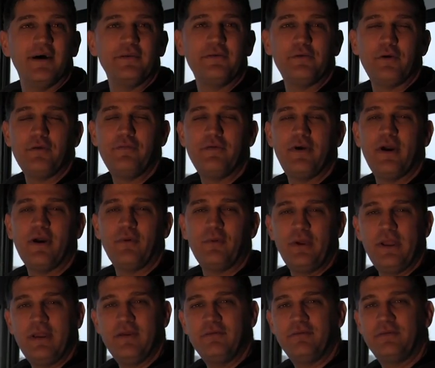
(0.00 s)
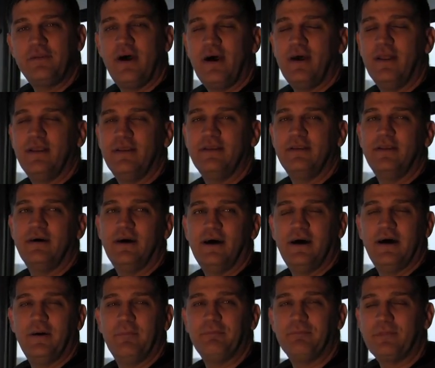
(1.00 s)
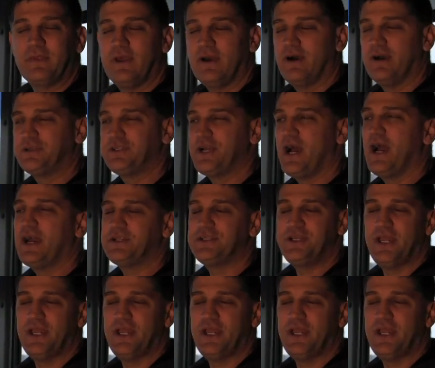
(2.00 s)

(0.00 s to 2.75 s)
So far we've done a shock